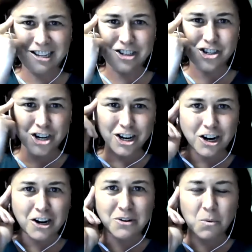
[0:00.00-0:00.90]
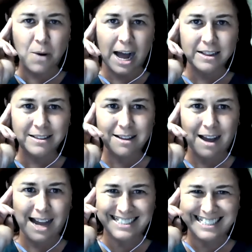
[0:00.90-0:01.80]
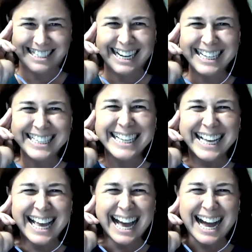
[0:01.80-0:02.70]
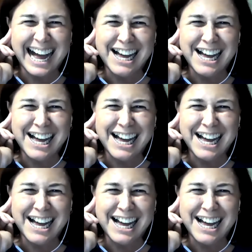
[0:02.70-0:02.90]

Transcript: sure. Well, hi, Tiah. Hi,